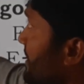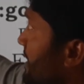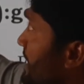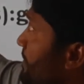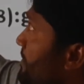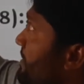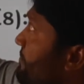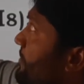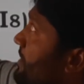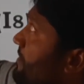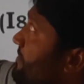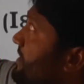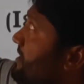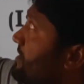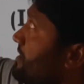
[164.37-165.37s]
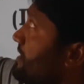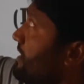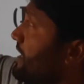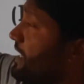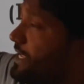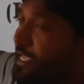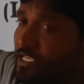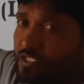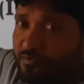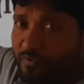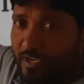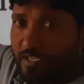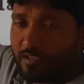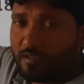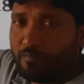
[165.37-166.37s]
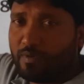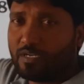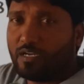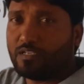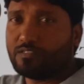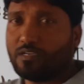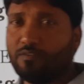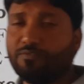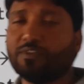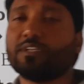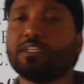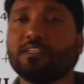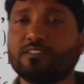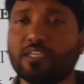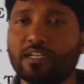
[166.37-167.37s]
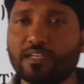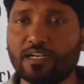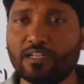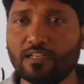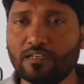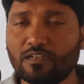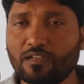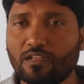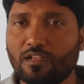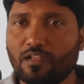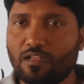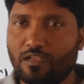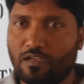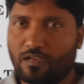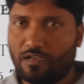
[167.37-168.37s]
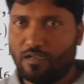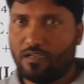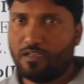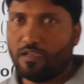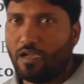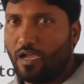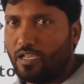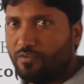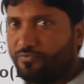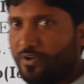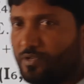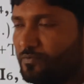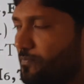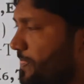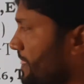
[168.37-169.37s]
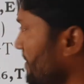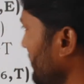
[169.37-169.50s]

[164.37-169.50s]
can be filled with S5 because of it is ended in I5.